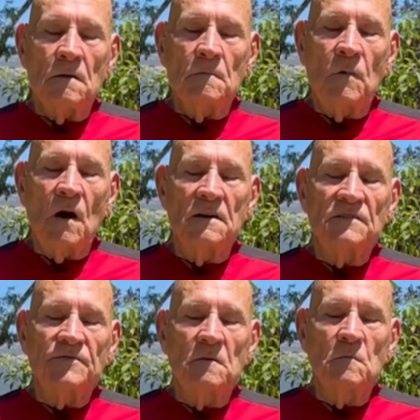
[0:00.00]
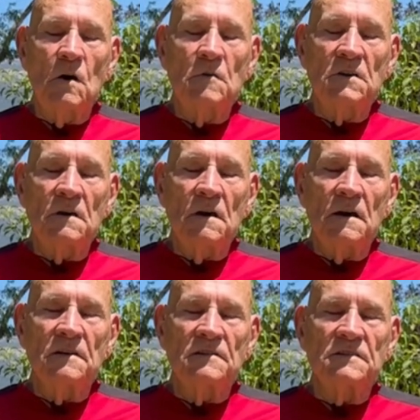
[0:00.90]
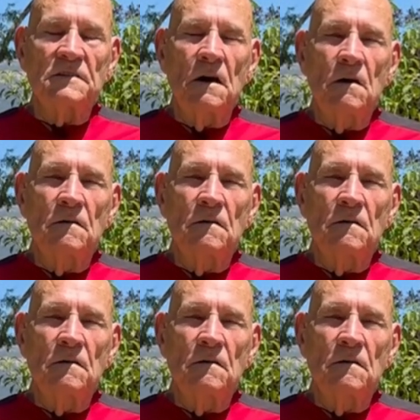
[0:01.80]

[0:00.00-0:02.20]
Pause for a moment, and a slow,